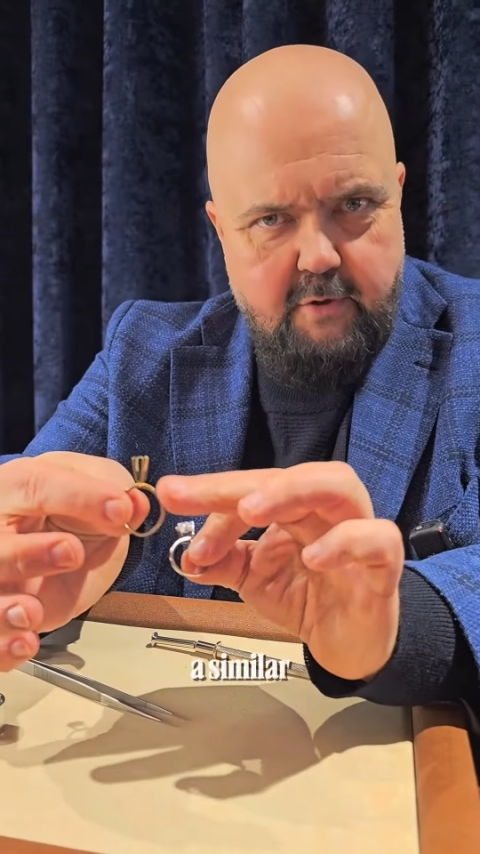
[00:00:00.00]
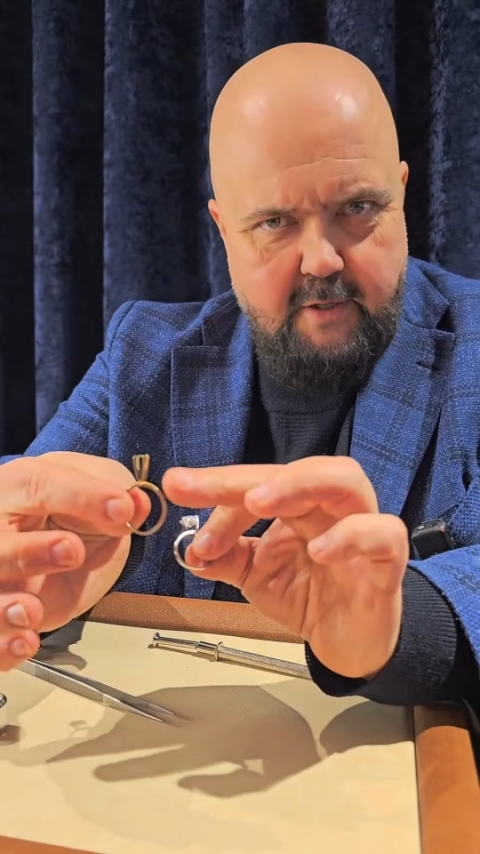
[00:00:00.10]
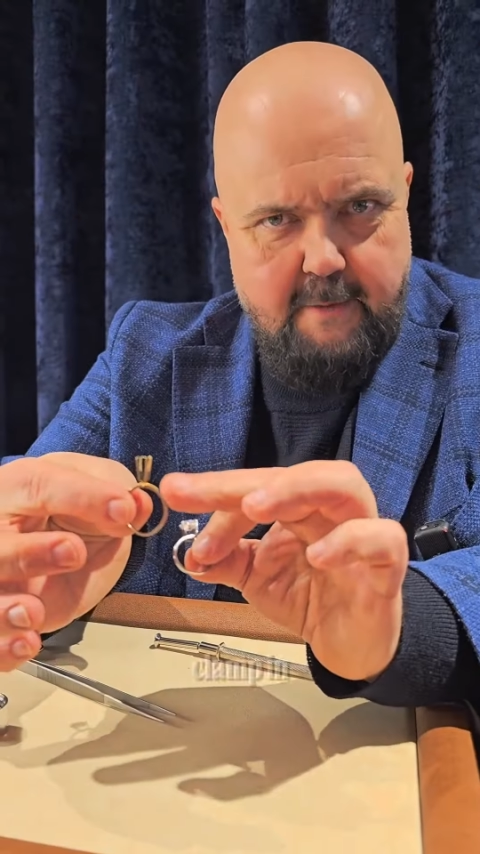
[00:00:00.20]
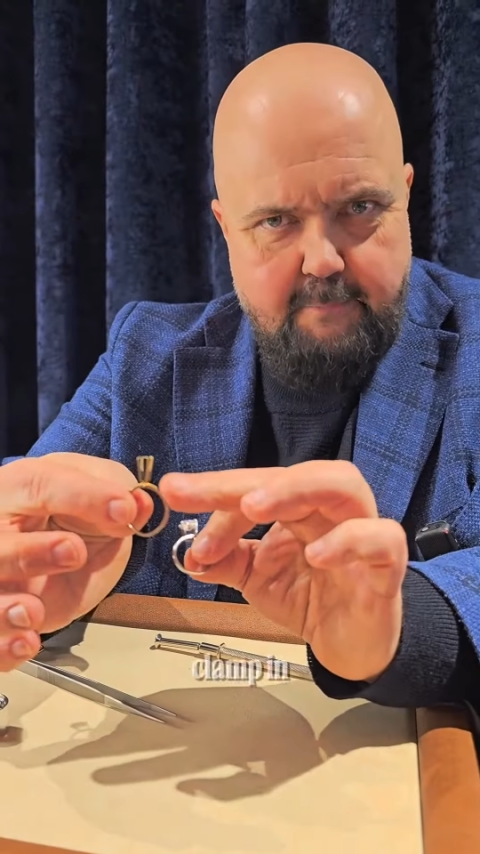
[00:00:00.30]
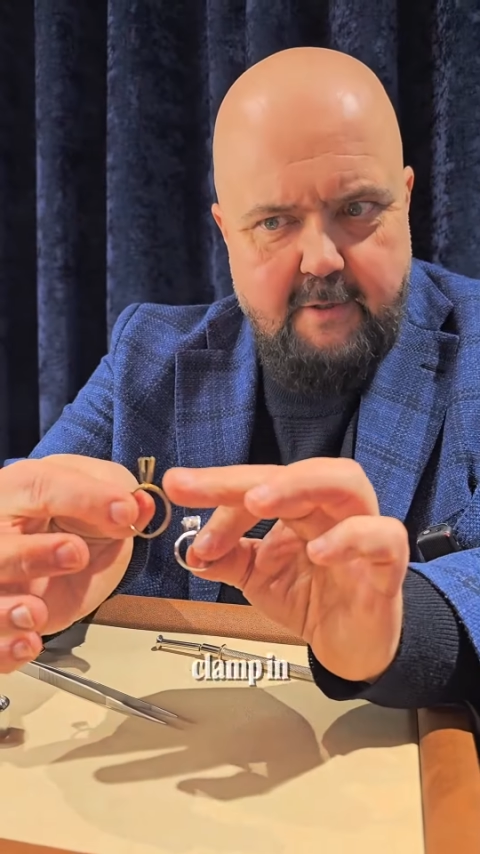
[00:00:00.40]

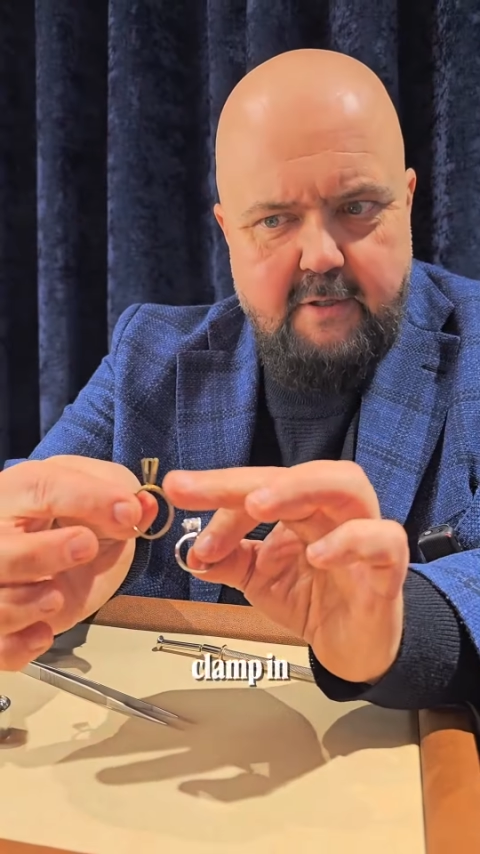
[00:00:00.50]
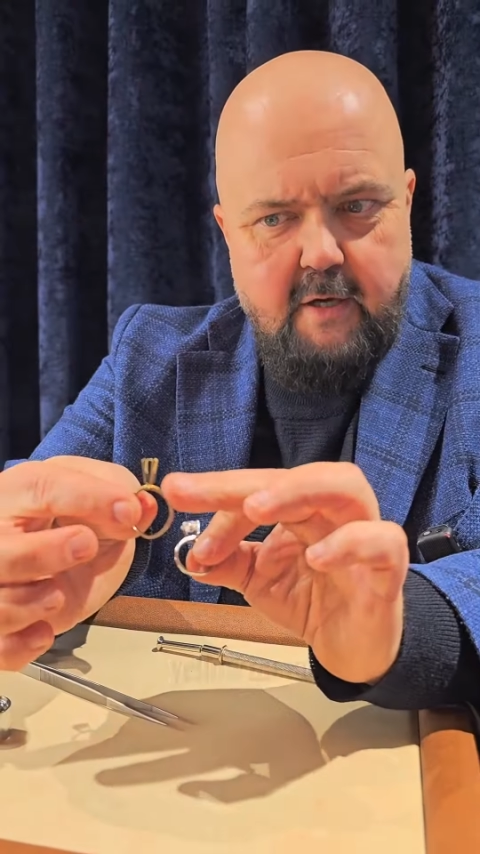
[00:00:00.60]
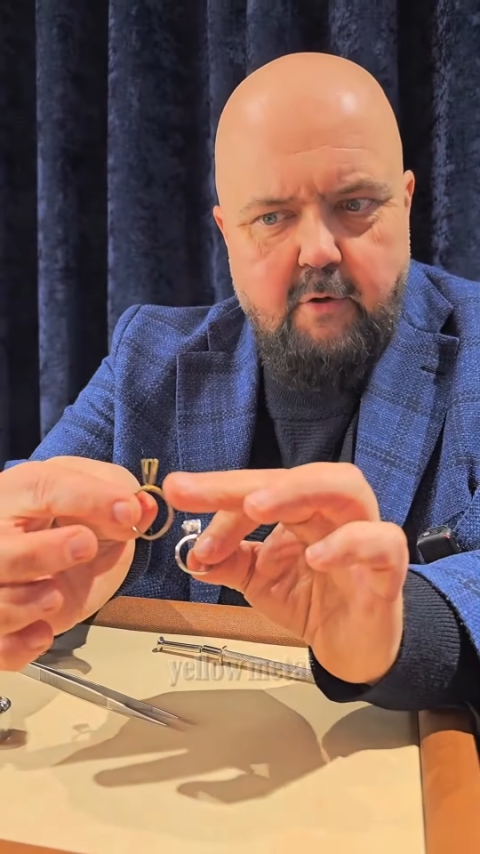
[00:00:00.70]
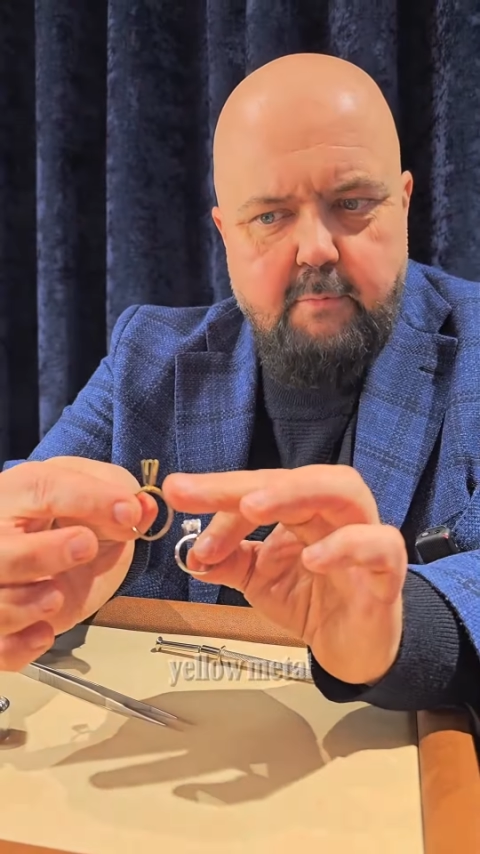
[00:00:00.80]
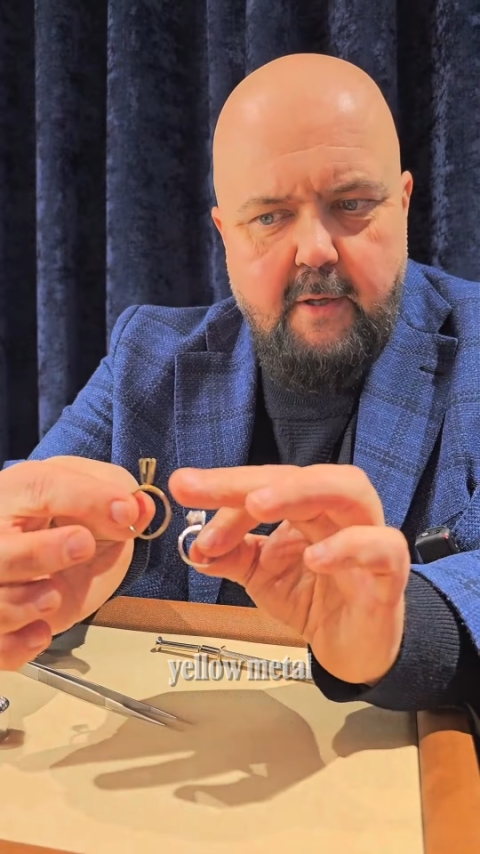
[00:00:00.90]
clamp in
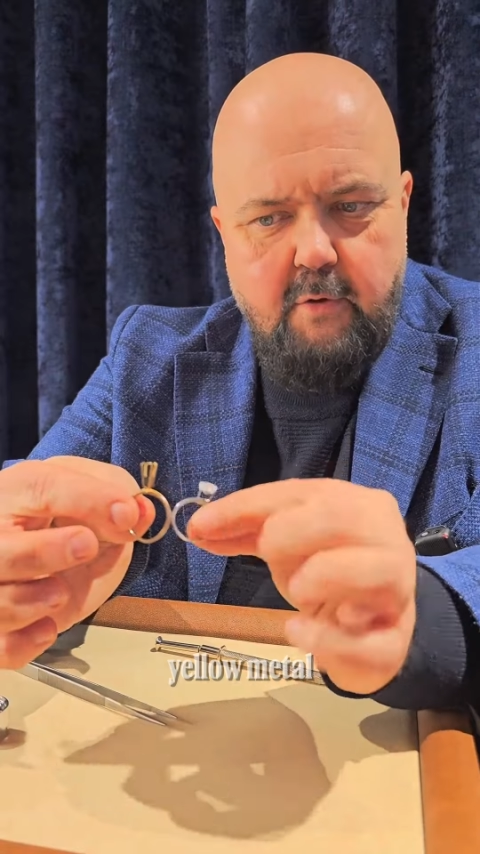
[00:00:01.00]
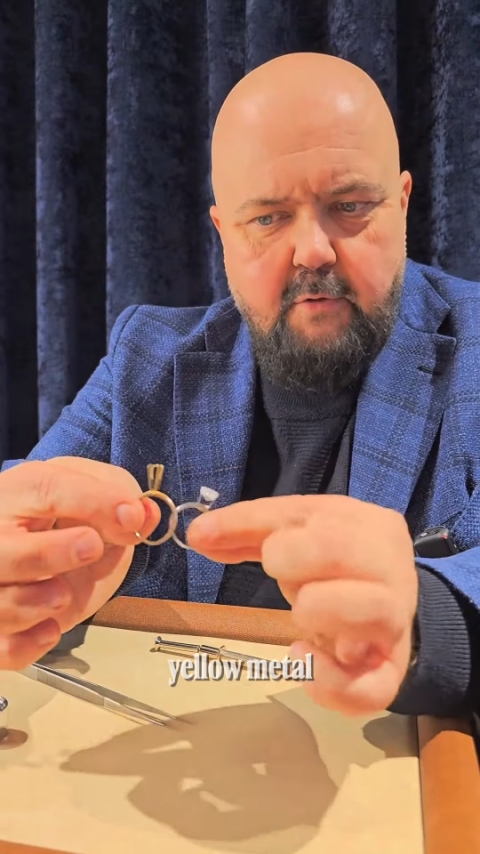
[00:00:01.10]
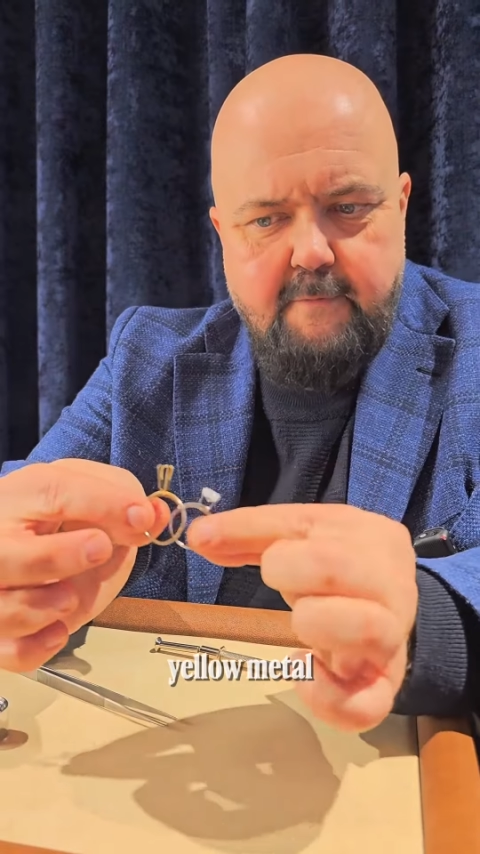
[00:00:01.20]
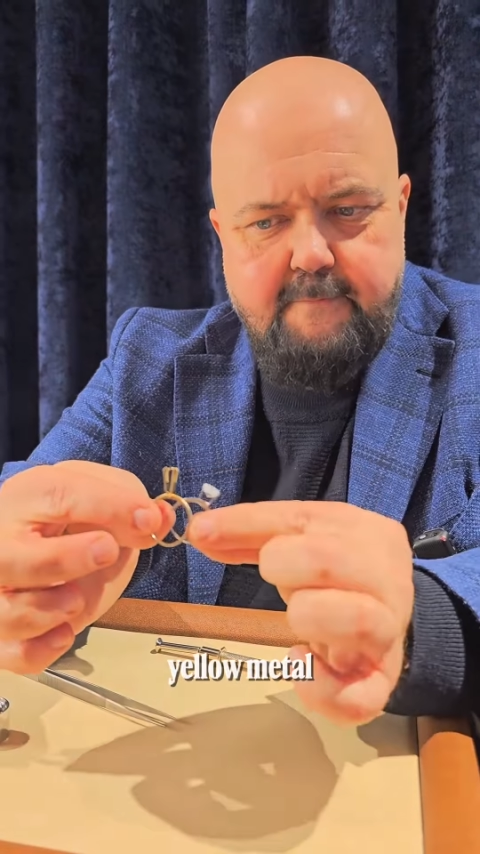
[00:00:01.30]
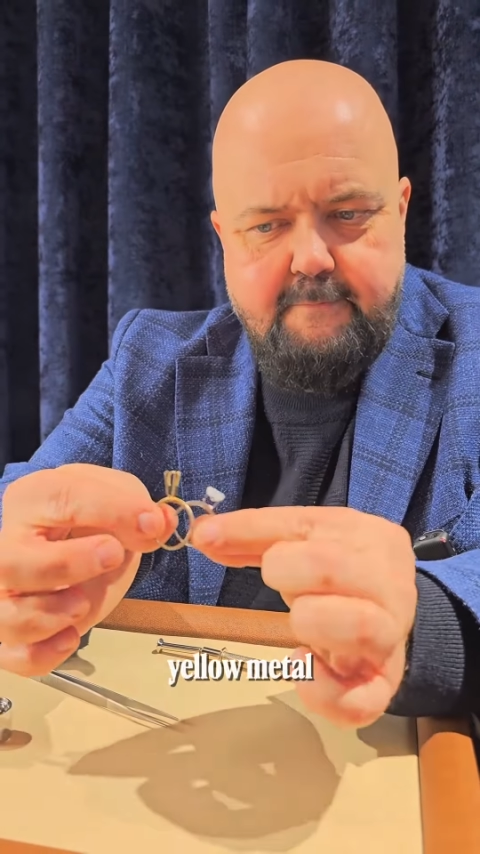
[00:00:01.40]
yellow
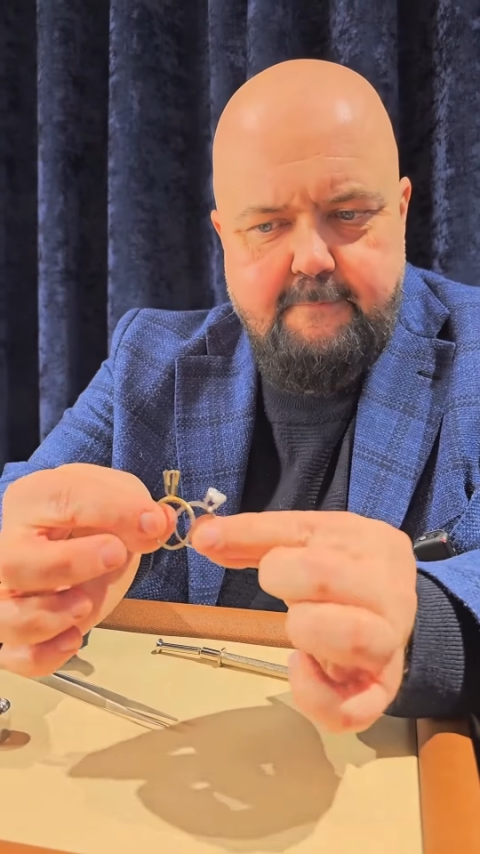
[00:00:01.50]
metal.